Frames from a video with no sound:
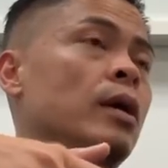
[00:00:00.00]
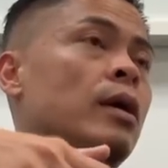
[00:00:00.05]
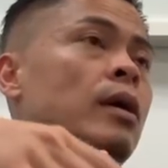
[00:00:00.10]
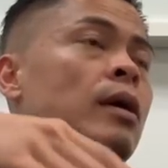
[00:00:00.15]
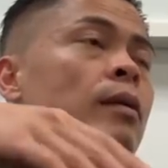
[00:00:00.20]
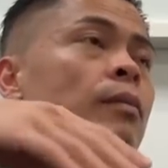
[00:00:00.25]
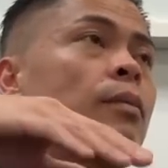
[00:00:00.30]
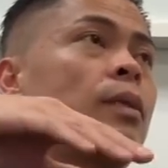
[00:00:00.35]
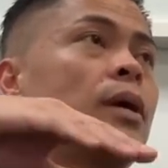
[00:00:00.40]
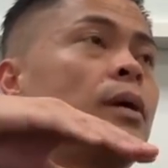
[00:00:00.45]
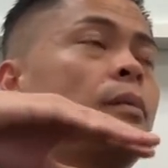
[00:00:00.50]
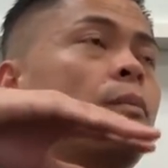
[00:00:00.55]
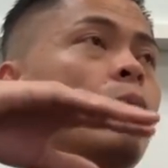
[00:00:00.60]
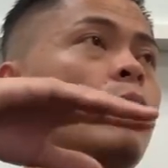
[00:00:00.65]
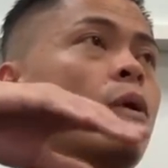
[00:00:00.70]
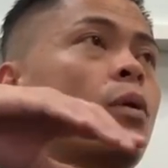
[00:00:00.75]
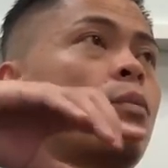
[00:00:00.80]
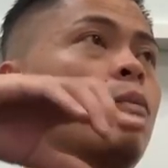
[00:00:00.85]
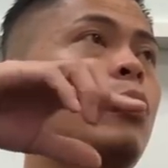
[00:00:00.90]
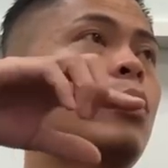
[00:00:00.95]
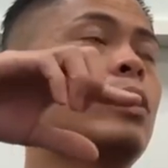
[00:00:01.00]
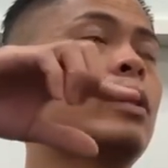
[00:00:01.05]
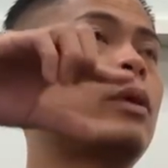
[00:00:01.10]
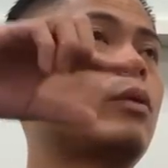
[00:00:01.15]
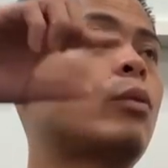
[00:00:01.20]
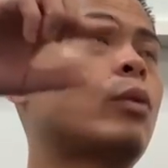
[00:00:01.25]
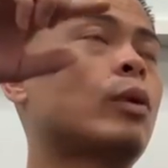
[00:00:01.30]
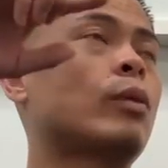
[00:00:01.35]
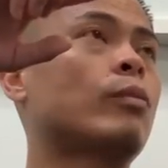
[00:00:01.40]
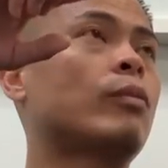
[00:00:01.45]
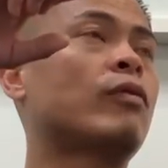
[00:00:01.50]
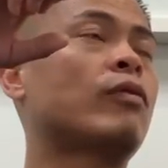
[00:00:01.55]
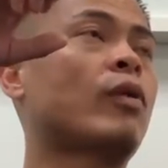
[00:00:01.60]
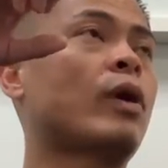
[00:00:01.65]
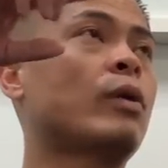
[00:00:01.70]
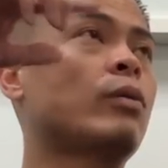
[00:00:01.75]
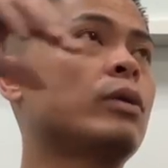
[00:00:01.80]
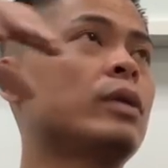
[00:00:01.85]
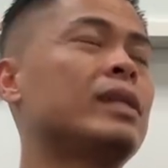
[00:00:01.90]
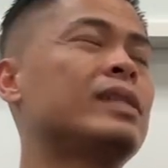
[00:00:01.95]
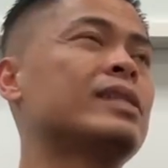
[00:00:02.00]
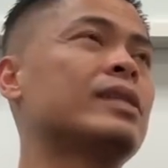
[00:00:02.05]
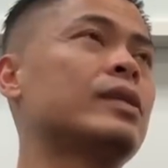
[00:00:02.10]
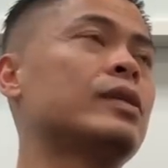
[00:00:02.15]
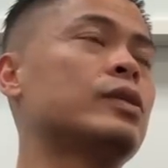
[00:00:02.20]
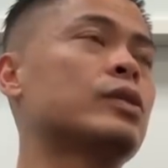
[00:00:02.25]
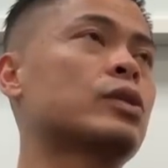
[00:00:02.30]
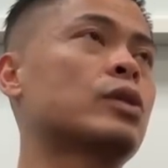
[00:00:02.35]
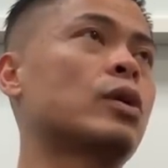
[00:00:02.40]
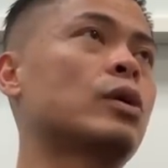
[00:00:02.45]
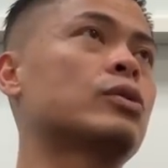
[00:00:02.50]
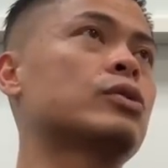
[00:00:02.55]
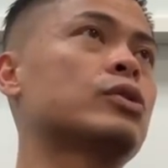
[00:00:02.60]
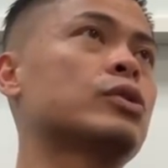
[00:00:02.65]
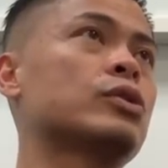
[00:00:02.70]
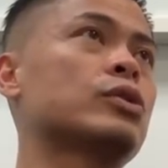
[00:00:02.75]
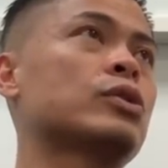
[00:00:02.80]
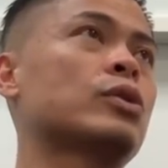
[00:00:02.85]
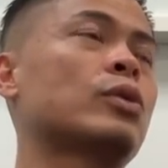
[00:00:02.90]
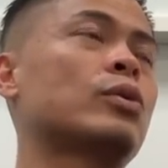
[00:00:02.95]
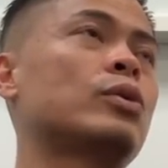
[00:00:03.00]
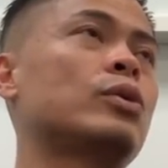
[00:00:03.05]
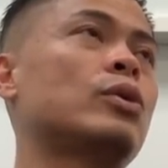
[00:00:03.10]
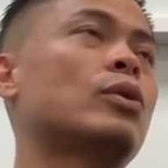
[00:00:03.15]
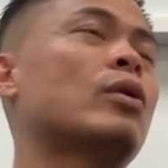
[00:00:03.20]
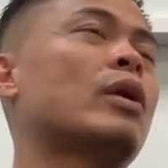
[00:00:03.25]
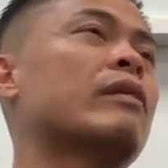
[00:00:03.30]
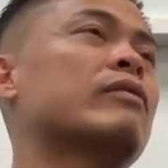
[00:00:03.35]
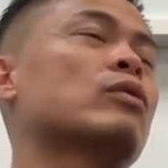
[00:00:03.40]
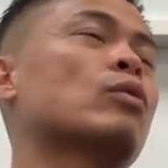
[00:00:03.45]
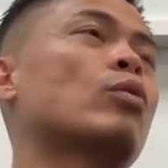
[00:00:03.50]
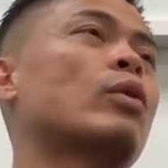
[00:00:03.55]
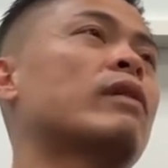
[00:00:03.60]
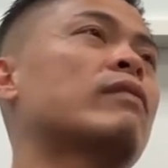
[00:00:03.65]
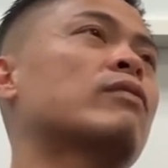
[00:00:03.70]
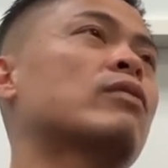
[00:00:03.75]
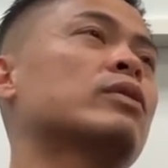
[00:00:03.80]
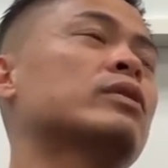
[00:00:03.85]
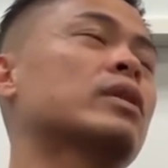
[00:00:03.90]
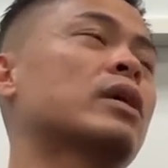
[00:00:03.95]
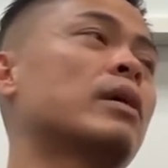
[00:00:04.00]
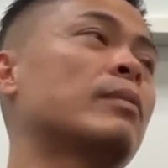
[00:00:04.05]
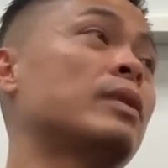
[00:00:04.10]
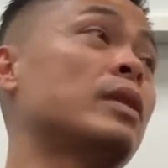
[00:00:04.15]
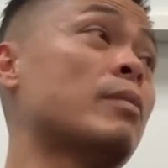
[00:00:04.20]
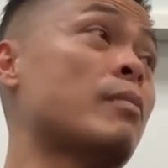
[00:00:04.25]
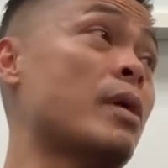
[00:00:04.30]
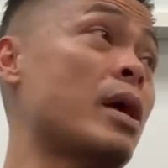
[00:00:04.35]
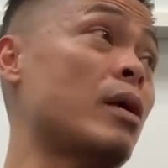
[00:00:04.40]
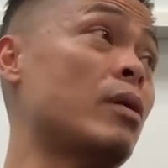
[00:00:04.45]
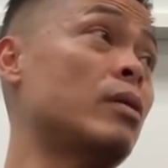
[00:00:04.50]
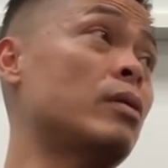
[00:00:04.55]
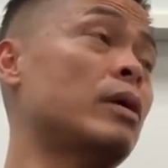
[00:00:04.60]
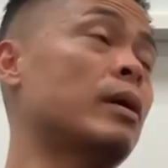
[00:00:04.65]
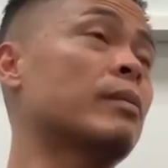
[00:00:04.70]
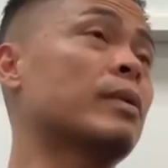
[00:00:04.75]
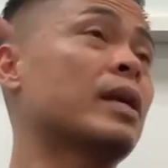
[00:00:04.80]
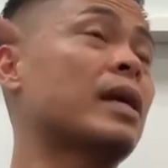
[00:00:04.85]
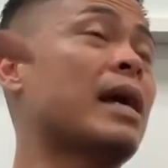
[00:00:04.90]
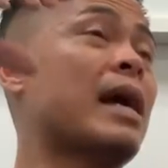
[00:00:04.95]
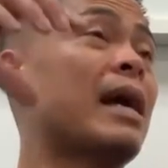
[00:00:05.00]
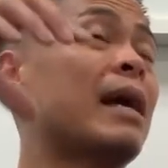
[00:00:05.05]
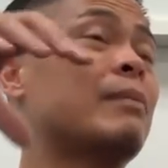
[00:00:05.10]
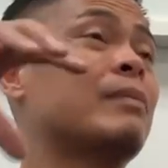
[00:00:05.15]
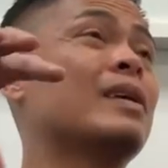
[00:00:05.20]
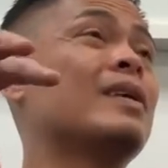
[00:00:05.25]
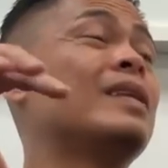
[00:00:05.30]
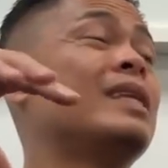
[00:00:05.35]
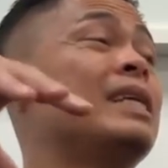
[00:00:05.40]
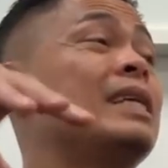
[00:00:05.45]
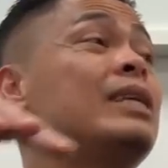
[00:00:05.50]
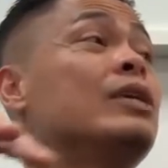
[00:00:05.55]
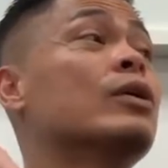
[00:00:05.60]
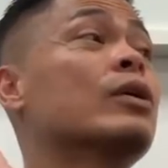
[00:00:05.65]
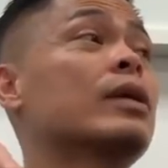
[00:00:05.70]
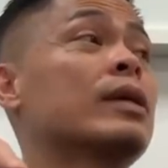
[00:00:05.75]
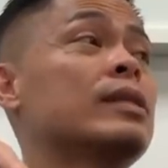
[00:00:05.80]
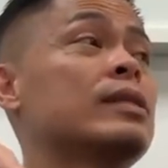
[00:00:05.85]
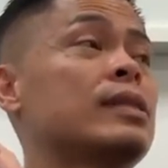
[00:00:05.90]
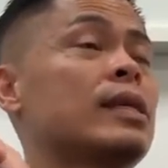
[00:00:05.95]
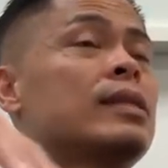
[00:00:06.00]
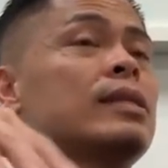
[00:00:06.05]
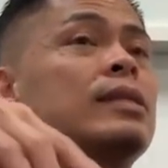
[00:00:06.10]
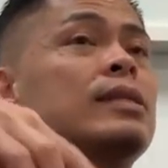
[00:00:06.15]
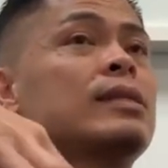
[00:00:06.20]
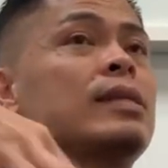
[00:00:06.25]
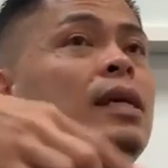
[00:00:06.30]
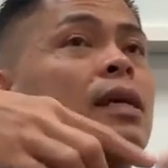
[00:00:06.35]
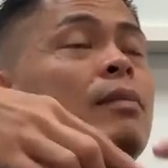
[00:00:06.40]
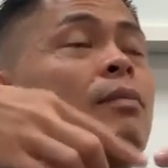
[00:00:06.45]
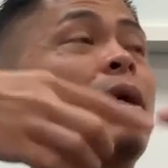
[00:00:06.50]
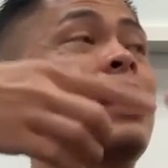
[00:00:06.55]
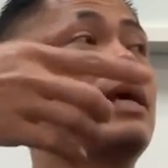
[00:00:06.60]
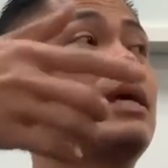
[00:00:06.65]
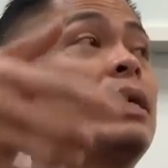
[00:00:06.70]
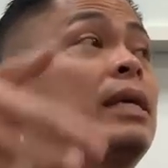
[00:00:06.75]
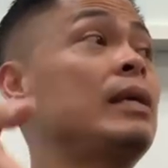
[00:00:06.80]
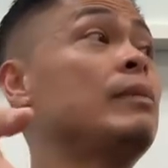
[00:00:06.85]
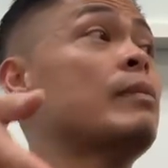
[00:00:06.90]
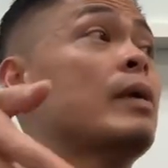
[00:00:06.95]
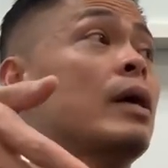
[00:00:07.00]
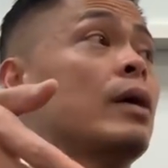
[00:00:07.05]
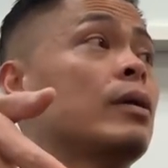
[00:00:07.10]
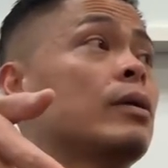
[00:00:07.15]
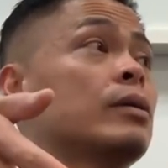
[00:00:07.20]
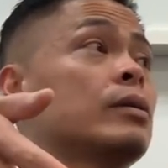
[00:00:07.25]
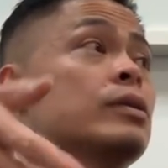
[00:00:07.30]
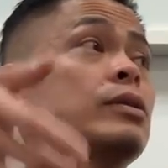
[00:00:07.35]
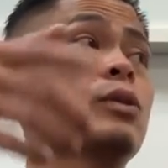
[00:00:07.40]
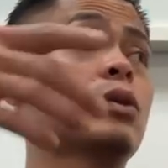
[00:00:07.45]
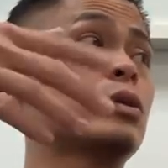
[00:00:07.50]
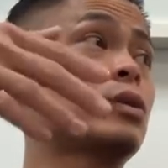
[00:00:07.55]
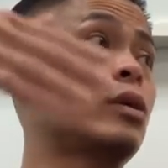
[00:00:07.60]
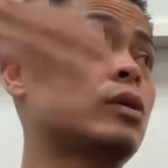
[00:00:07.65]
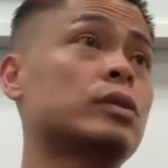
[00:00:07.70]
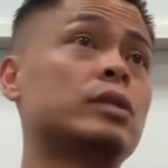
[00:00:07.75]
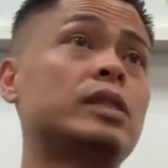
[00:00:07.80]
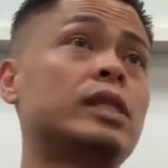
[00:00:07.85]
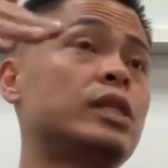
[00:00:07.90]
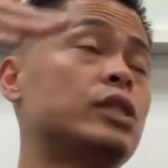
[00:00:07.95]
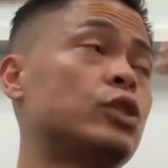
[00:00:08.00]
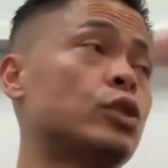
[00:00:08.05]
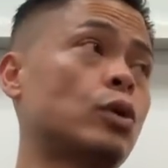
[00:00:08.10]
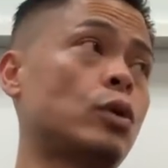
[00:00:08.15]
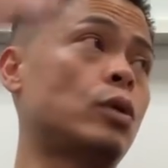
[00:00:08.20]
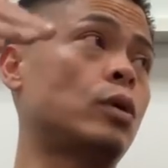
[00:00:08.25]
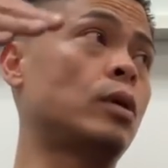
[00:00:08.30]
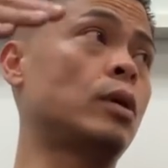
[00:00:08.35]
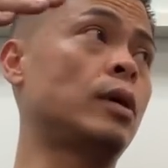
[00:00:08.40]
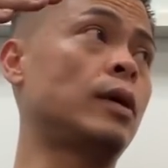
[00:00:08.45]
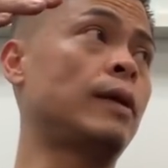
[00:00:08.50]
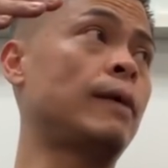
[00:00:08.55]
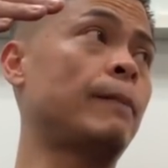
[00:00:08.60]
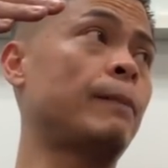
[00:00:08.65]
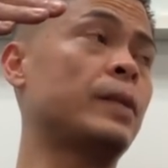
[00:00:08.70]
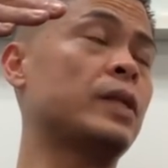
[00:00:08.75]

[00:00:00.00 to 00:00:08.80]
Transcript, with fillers: Right. But more importantly, before I release the disclosures, so you don't have to wait for it to come in the mail, I'm gonna I'm gonna need your consent to send it by email. So it's all digital. Mm-hmm.